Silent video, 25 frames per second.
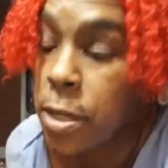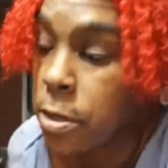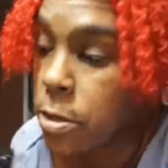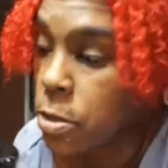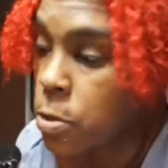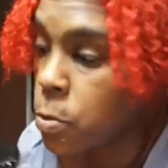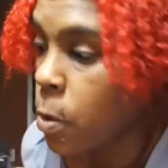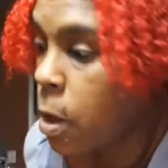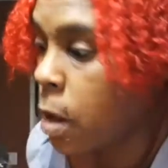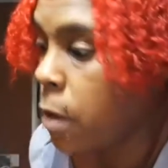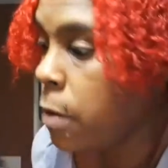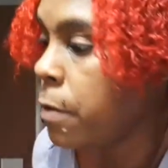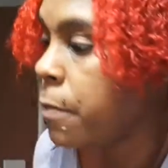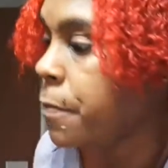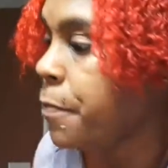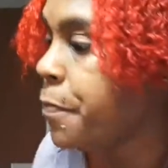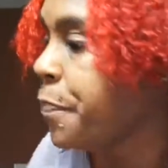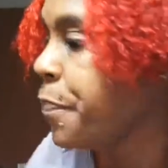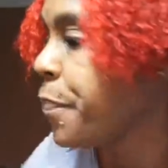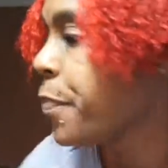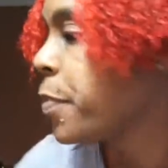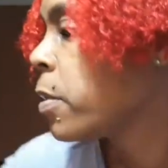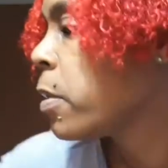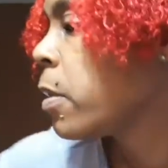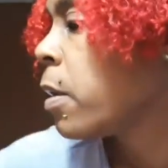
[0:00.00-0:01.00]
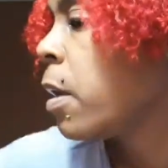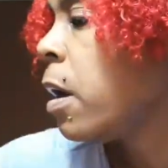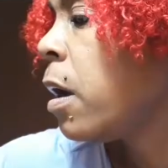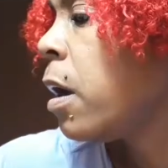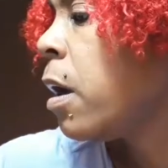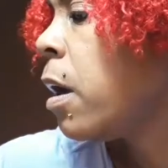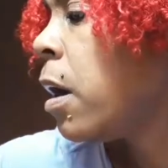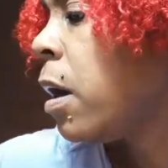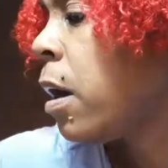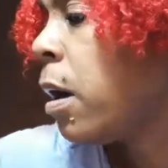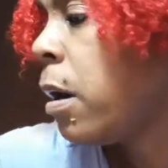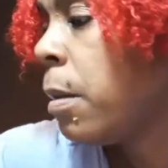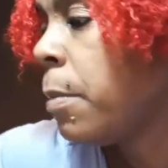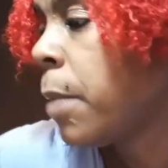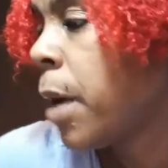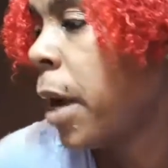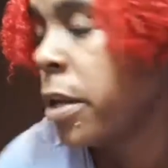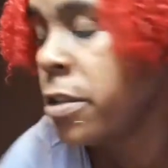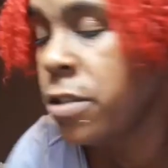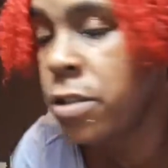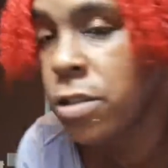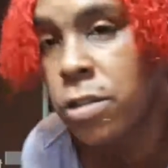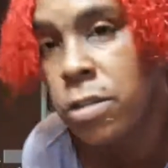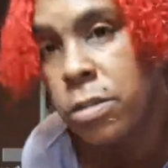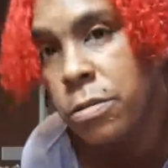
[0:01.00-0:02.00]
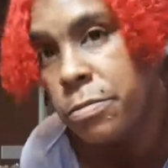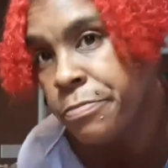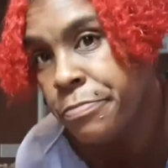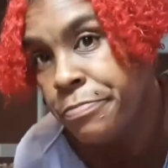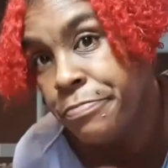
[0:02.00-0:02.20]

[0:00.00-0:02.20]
as well. Um, I just